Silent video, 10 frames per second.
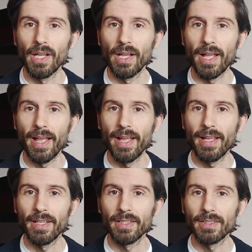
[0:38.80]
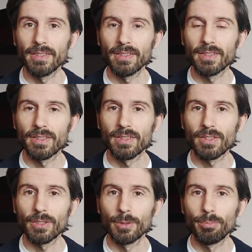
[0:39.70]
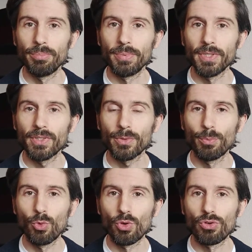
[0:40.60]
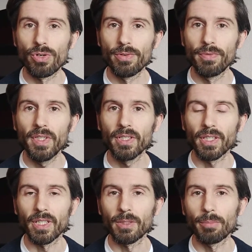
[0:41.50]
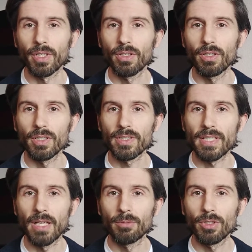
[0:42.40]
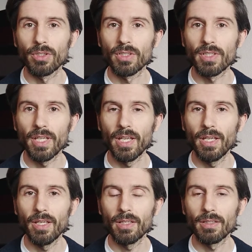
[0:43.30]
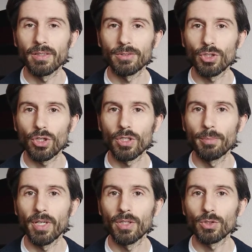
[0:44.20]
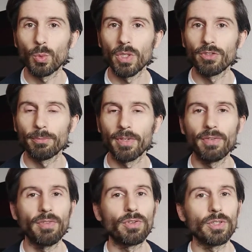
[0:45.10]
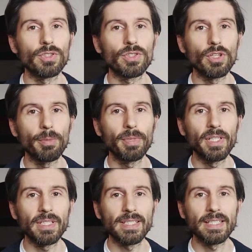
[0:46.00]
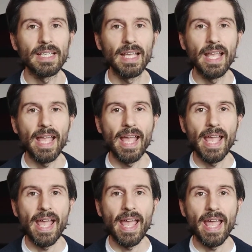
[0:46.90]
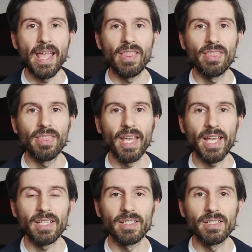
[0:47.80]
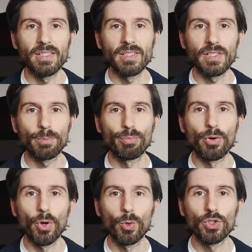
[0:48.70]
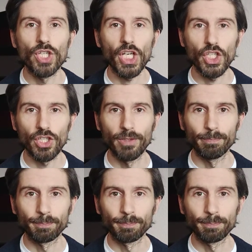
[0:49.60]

and a bit more revealing, because I'm gonna talk about one of my favorite topics, and that is projection.